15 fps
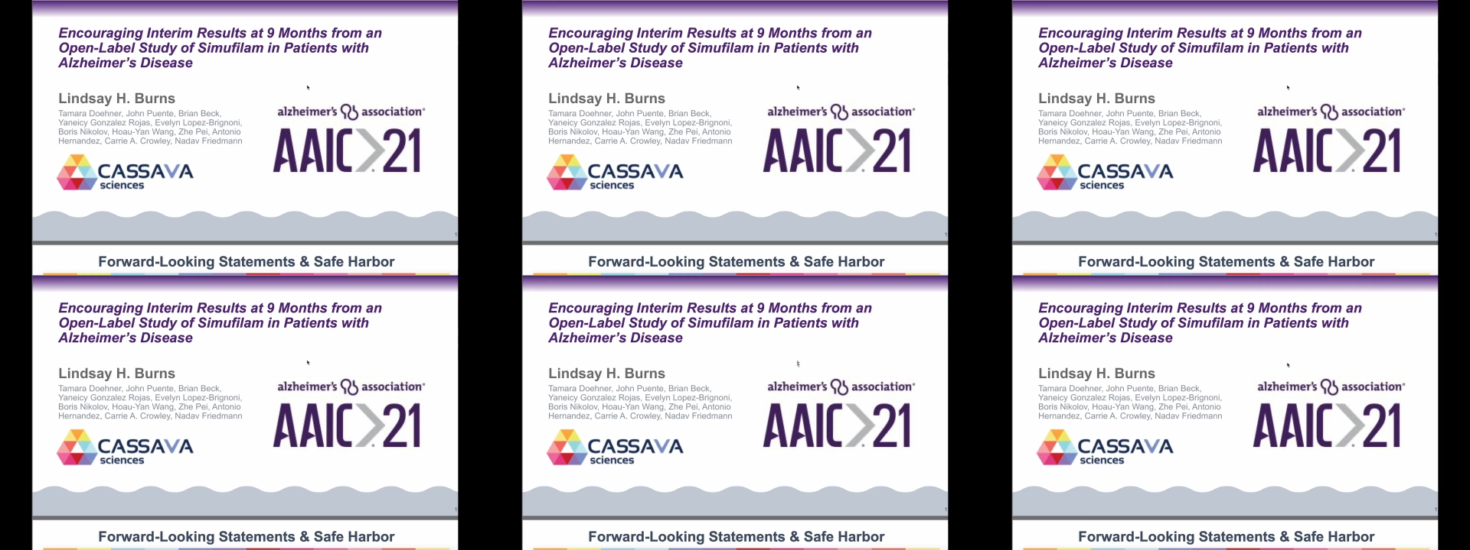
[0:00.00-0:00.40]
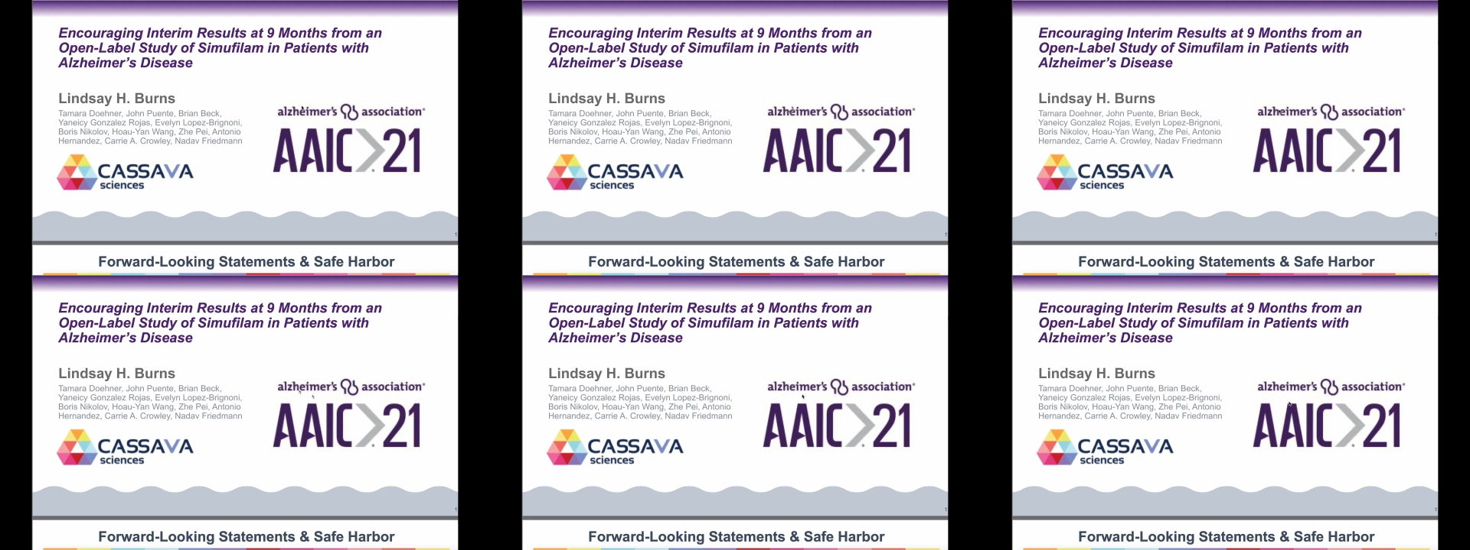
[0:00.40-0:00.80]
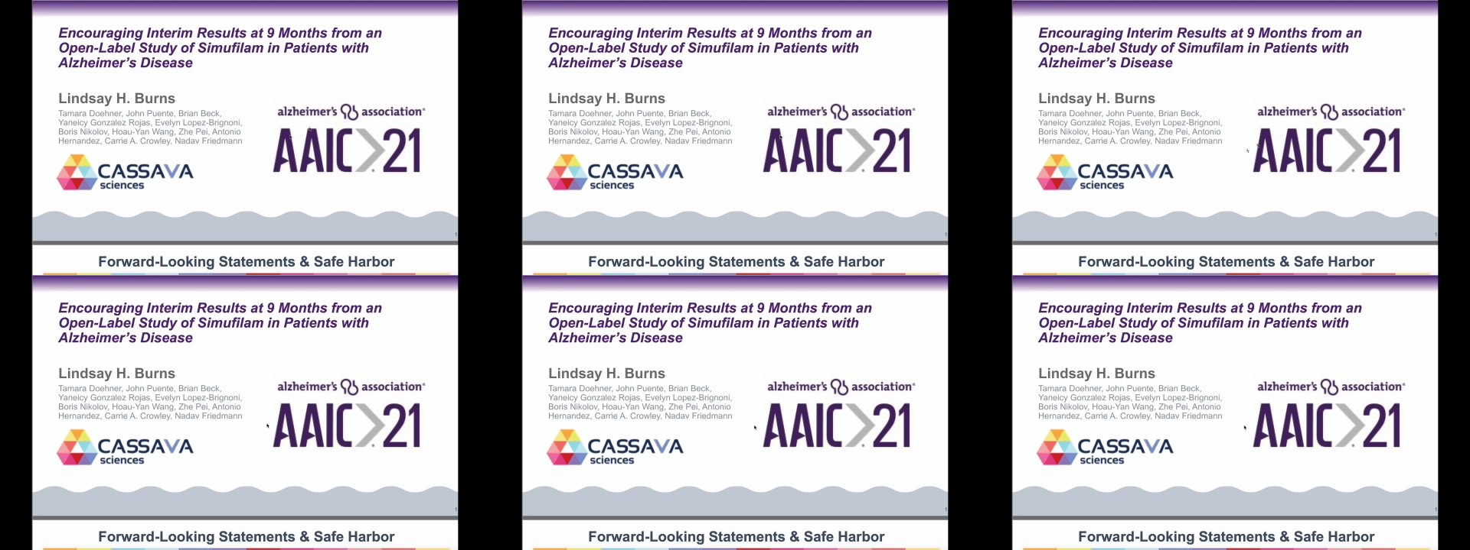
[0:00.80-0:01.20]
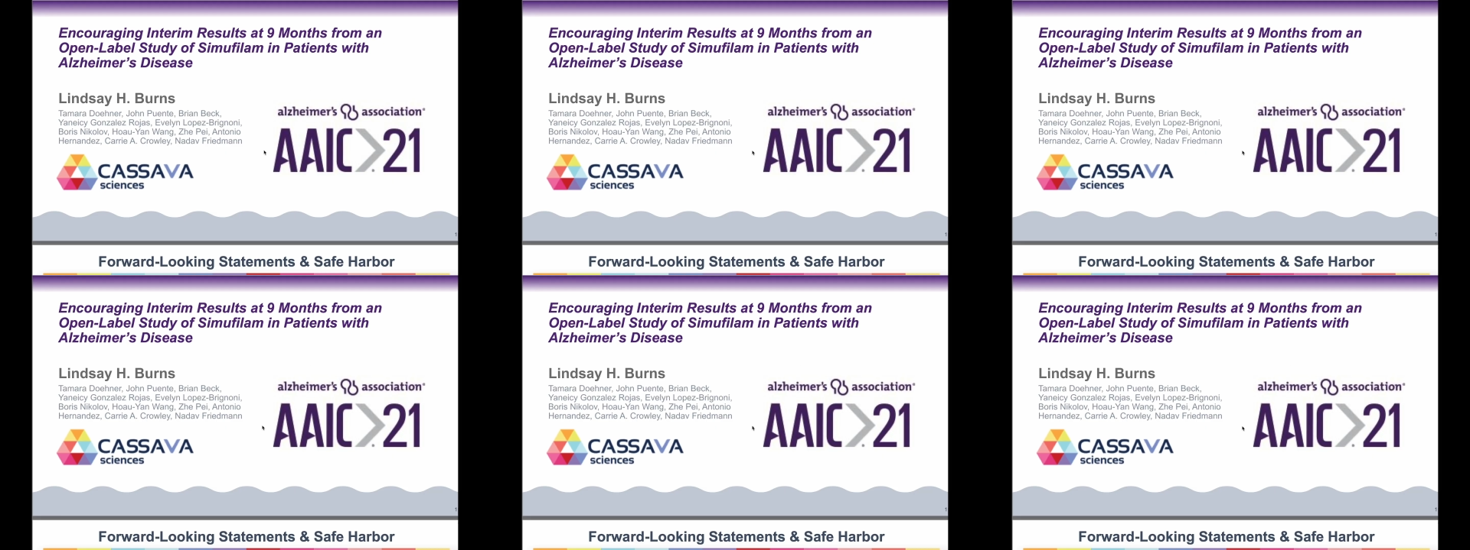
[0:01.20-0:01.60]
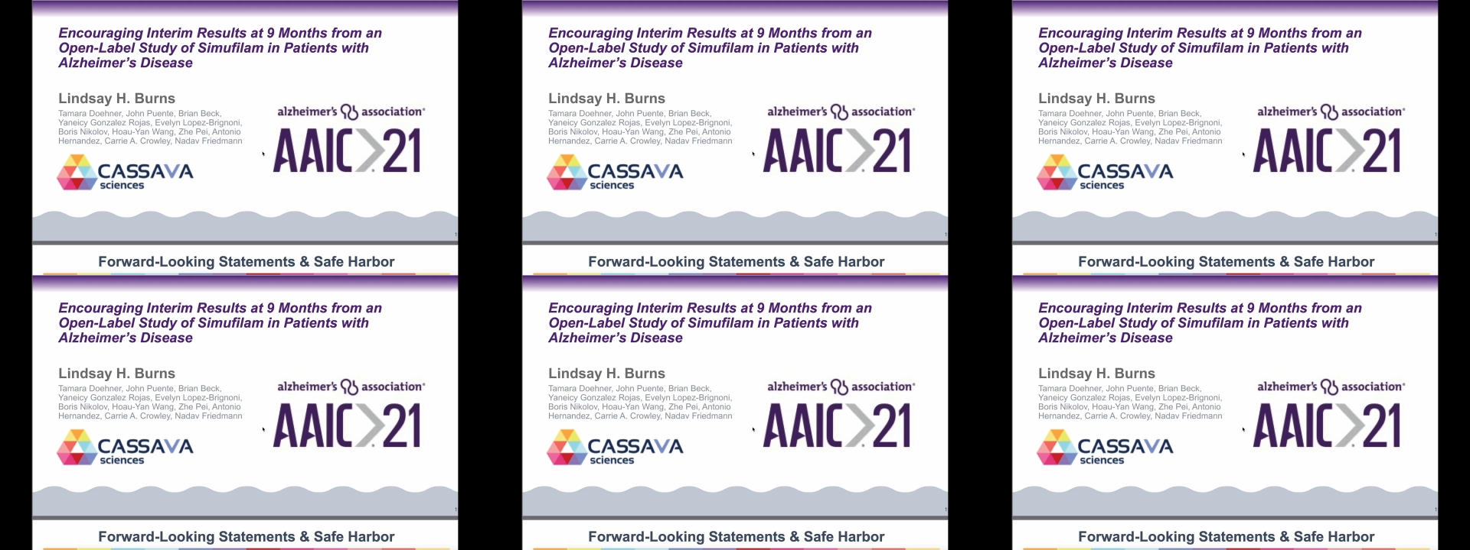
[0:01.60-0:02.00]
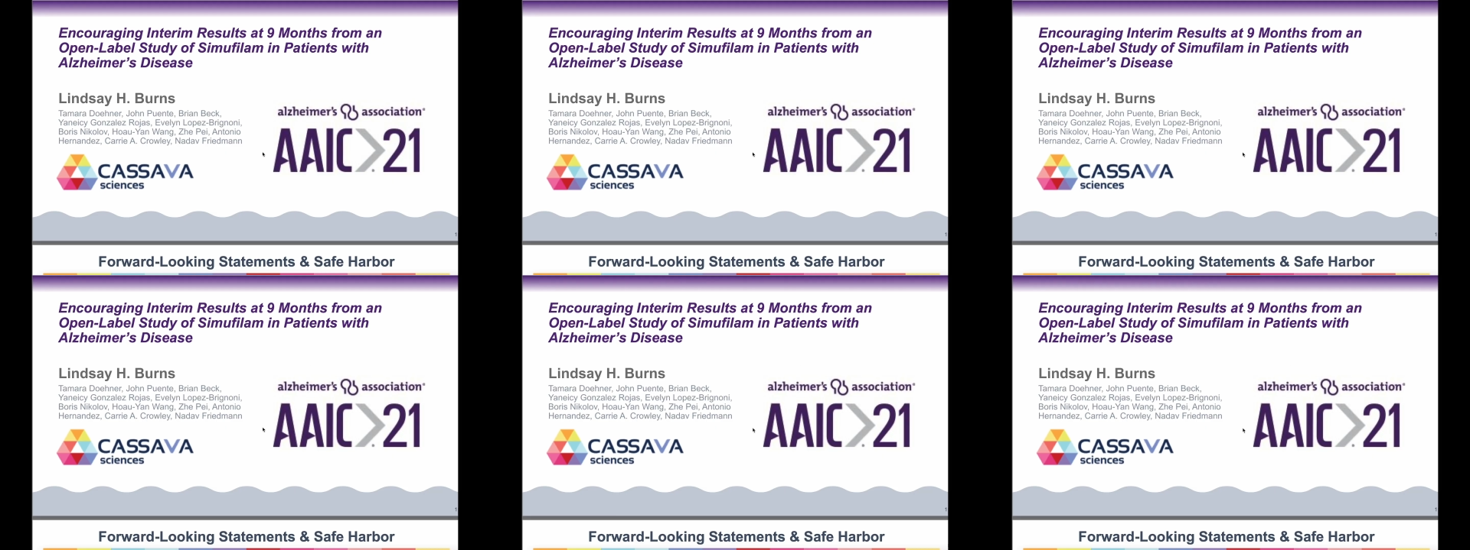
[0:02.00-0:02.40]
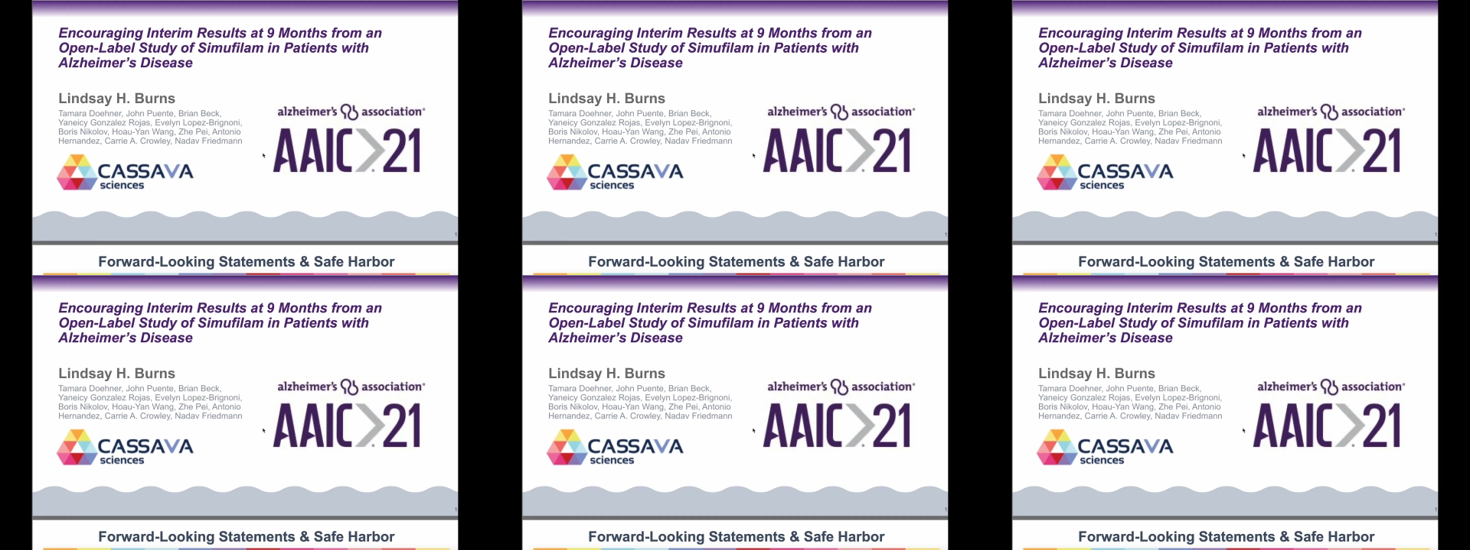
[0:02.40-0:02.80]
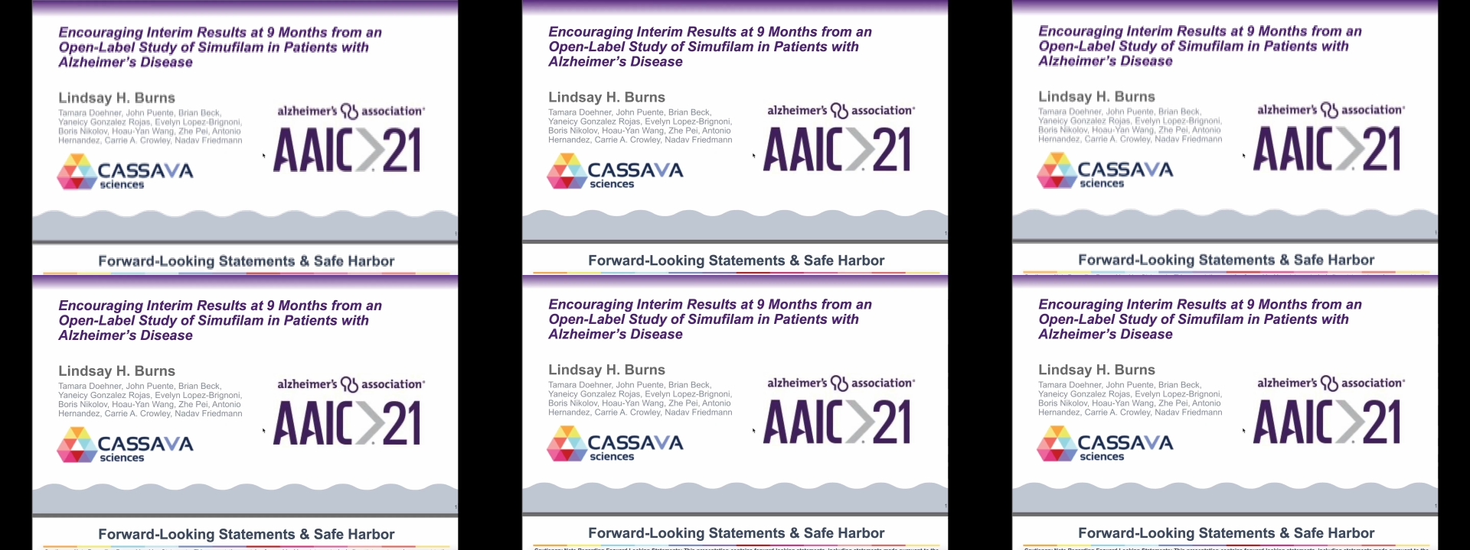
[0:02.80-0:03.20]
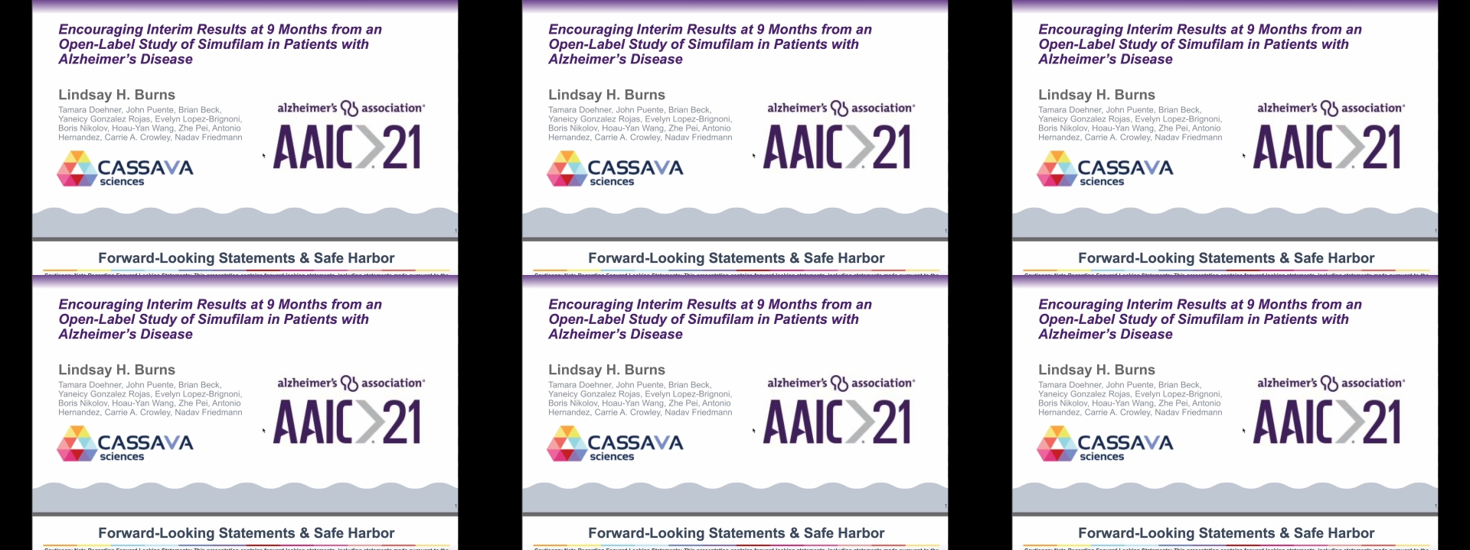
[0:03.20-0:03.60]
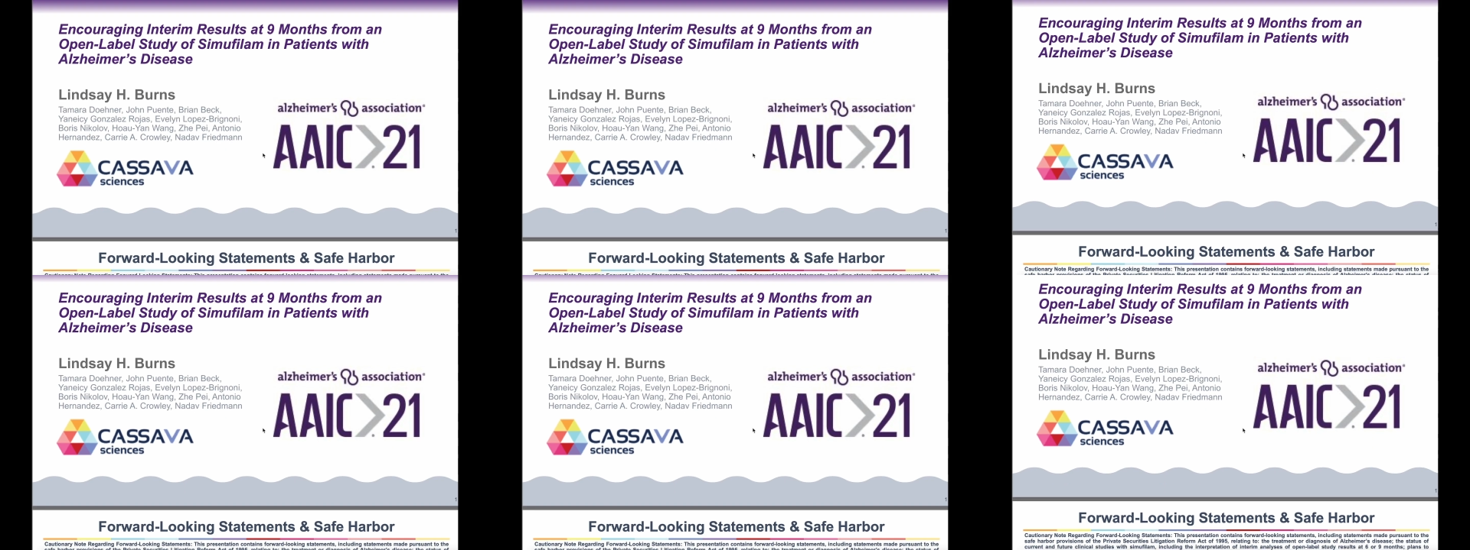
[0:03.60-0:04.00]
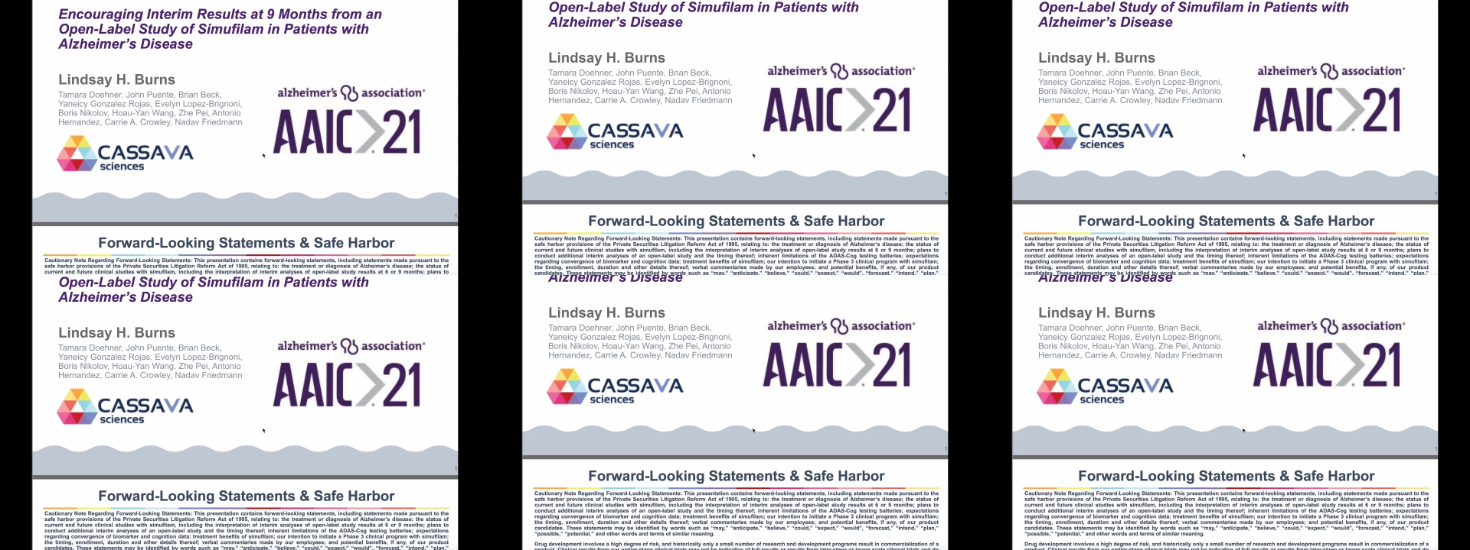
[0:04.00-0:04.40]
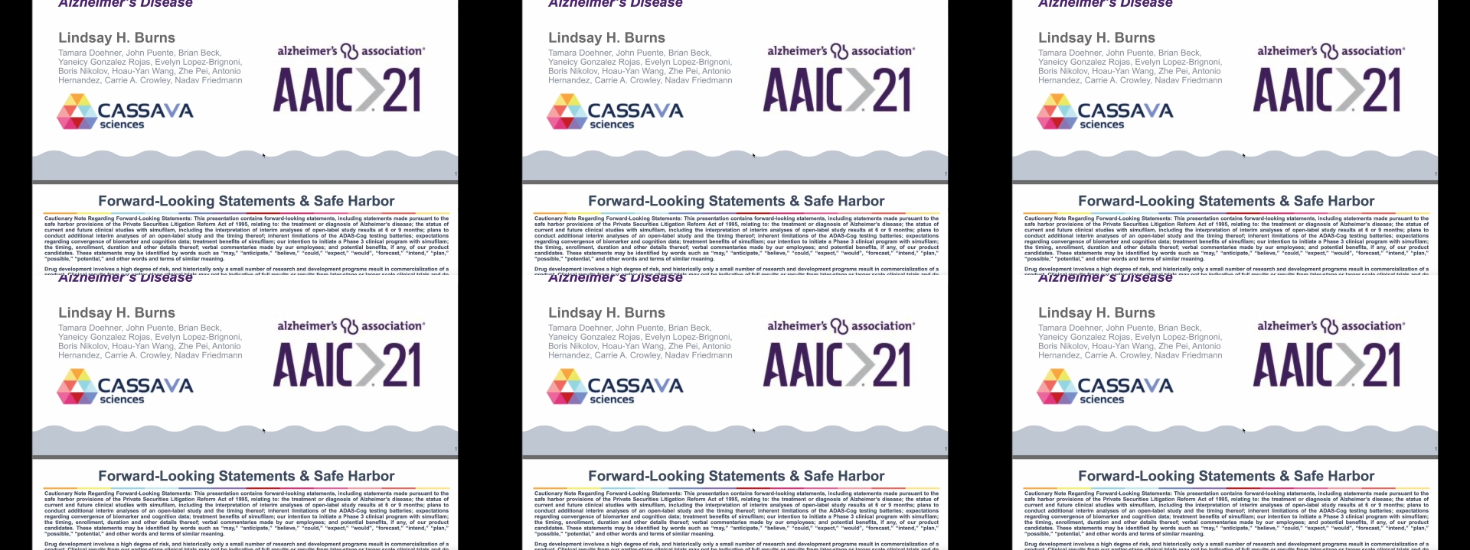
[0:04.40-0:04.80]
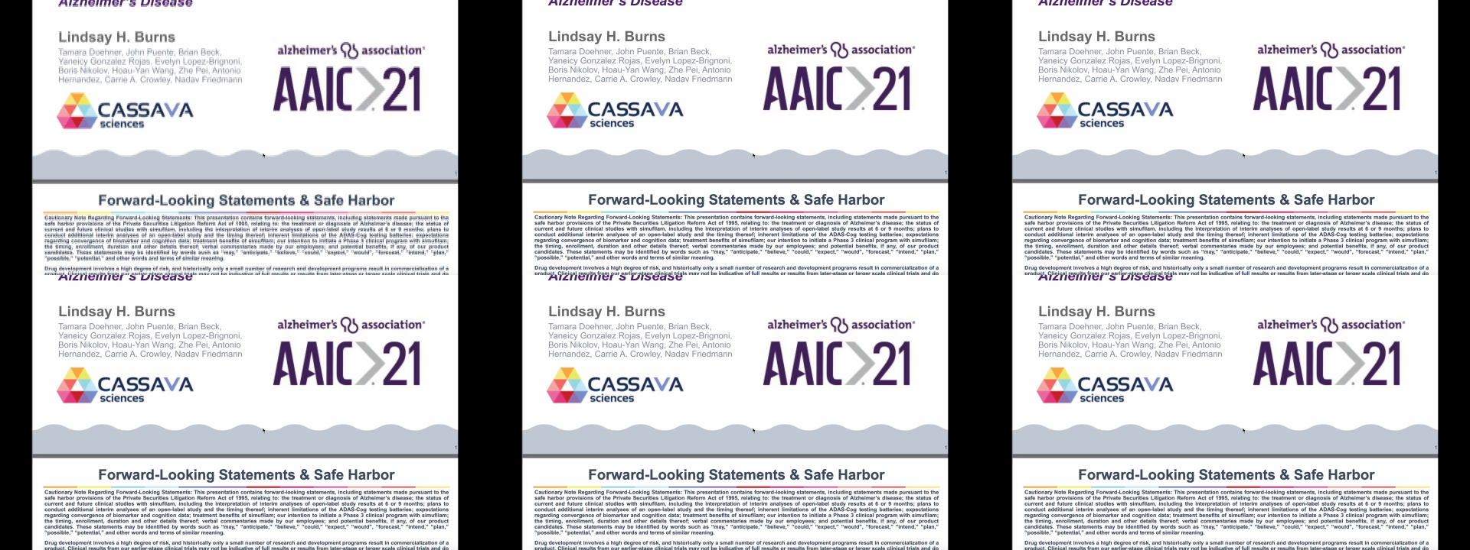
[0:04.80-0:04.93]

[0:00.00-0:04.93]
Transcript: No face is visible, so there are no lips to read.